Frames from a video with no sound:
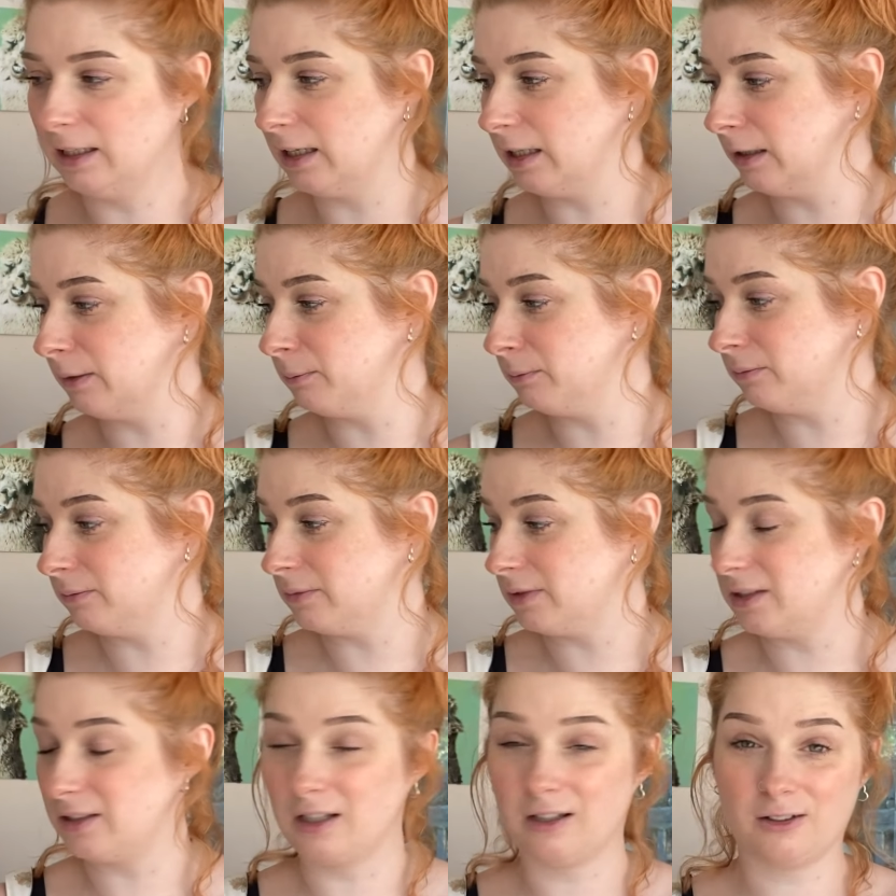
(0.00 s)
Um,
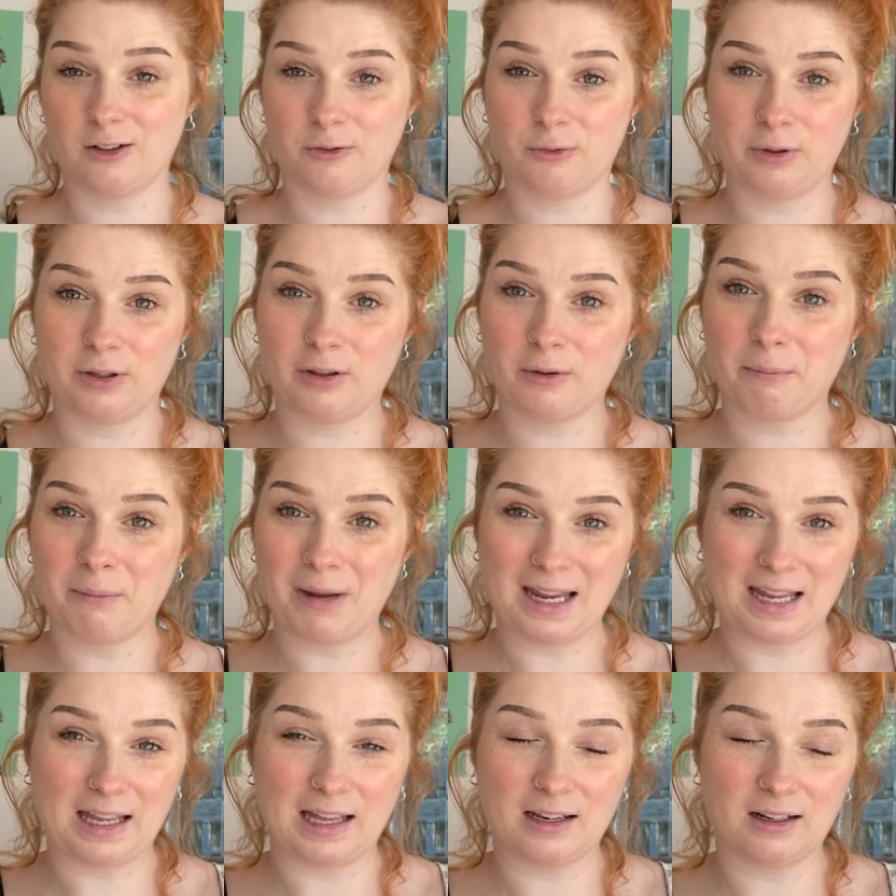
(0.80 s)
starting off with
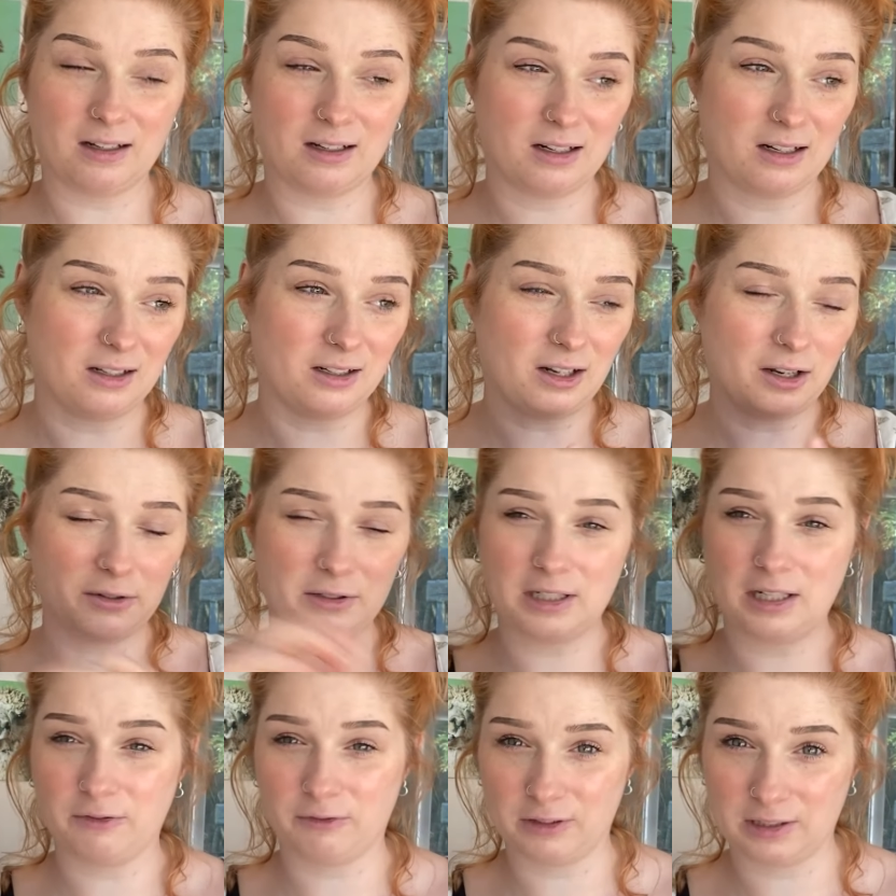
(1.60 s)
making loads
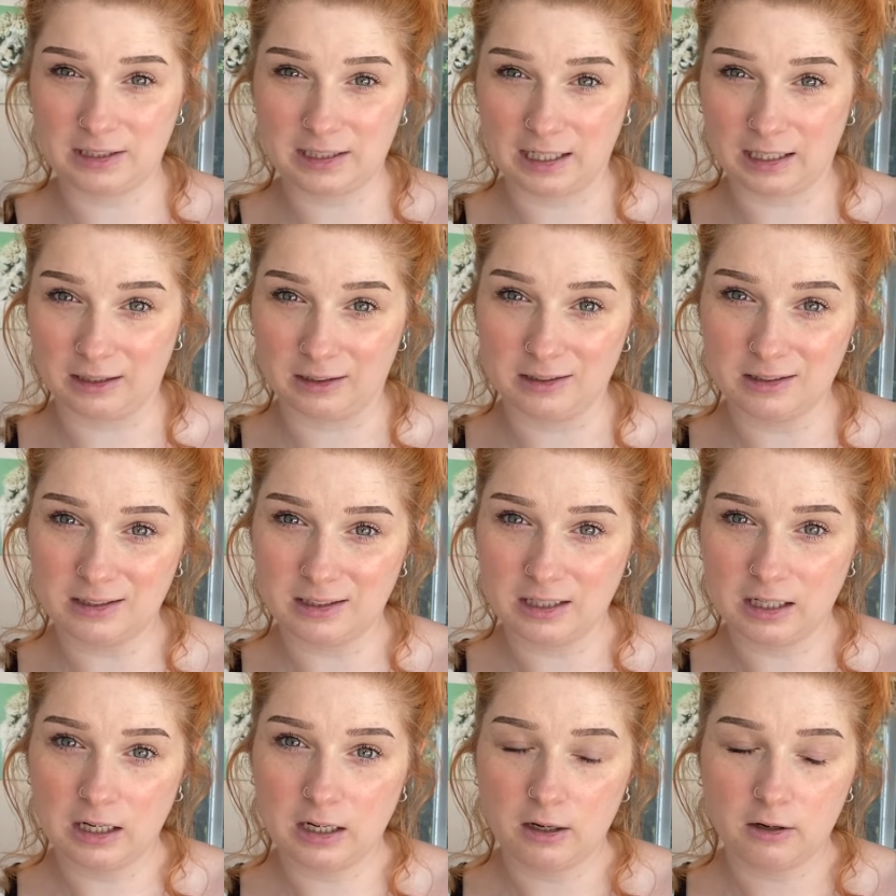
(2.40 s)
of different
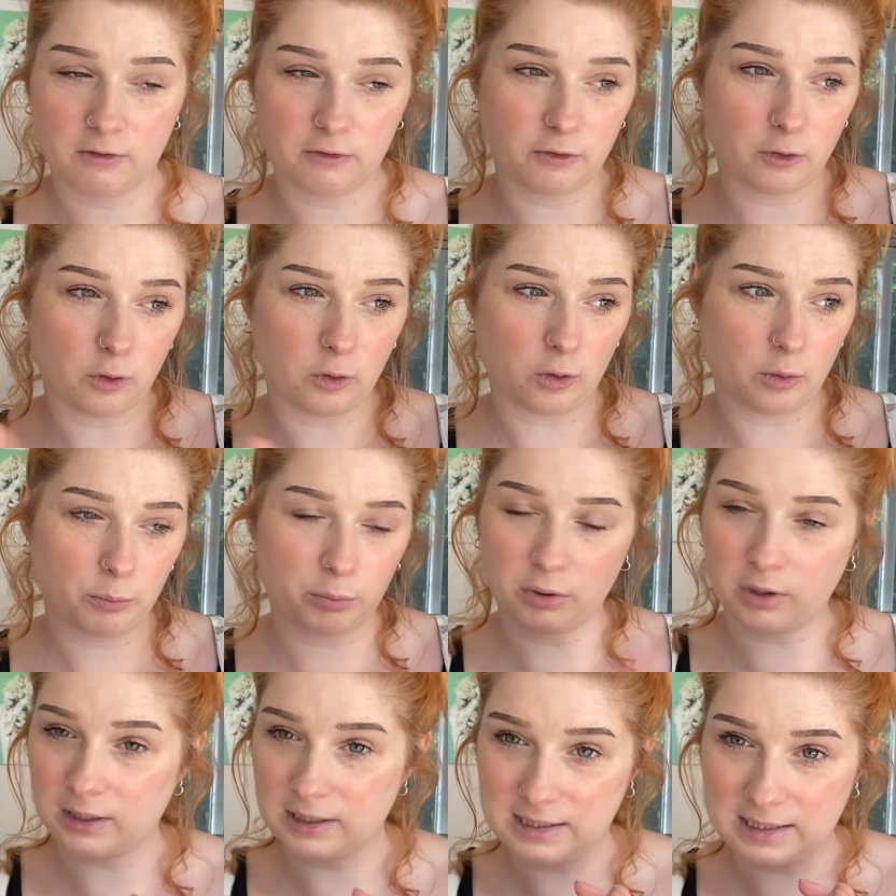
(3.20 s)
stickers for
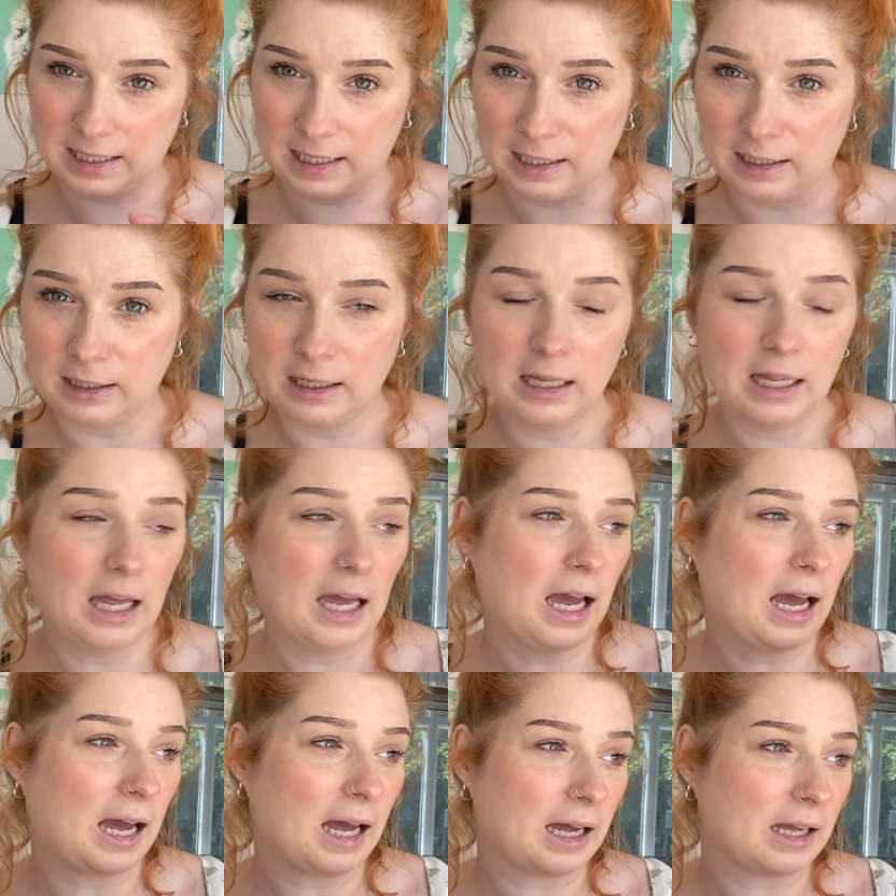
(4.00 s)
pricing
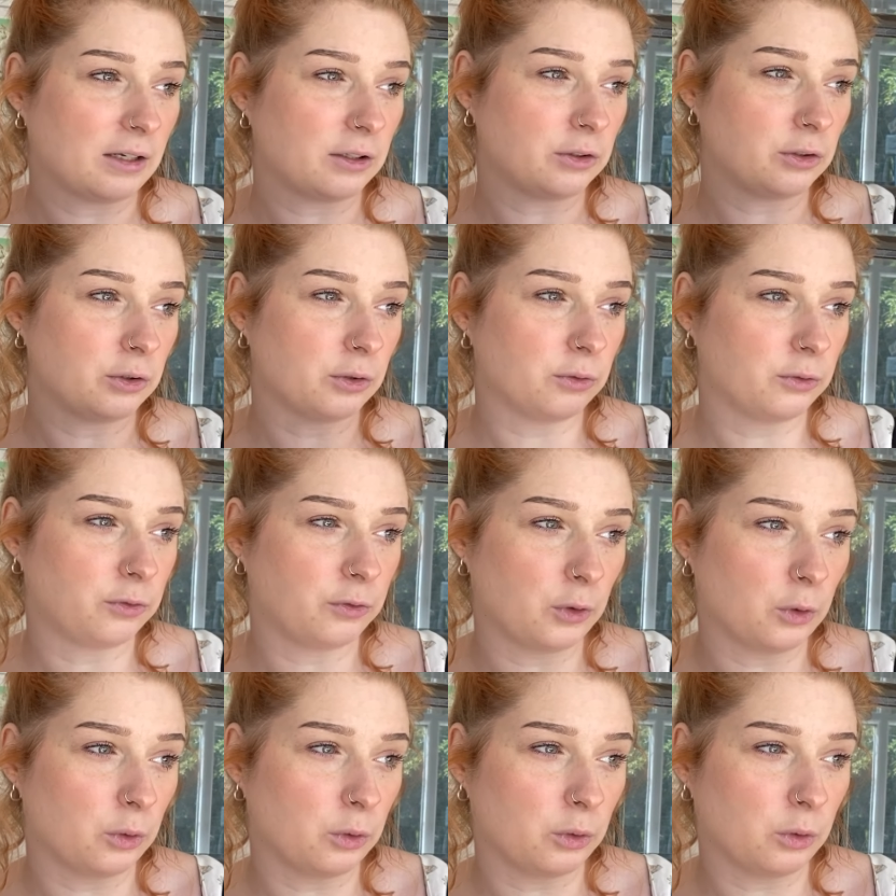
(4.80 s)
and
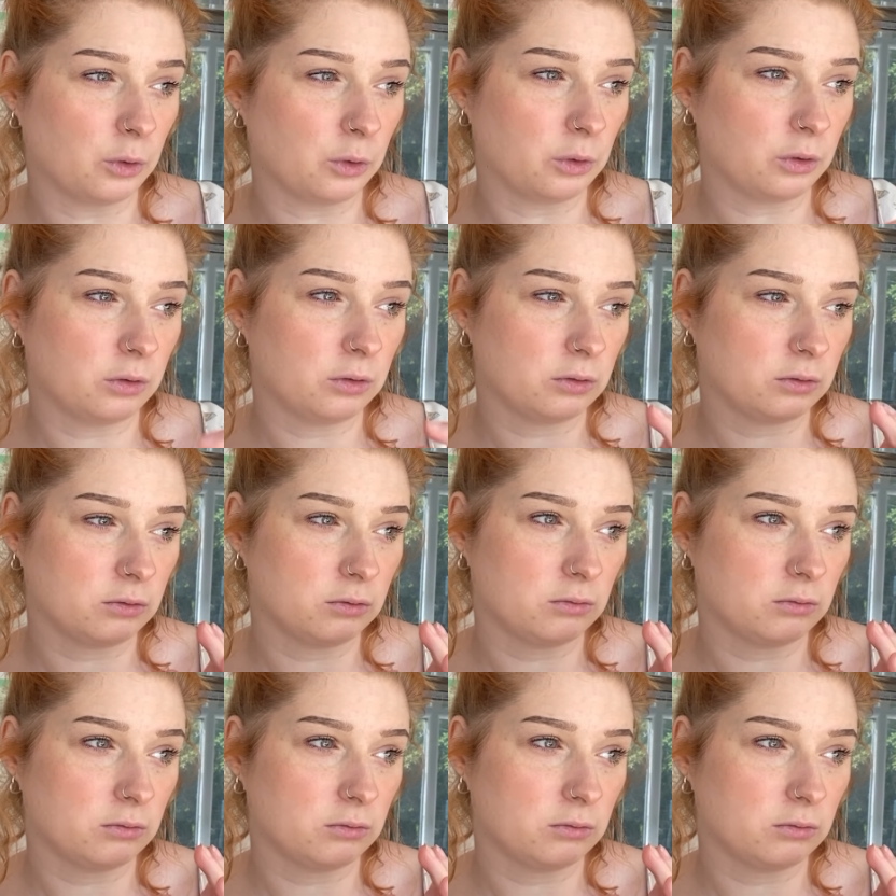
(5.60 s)
for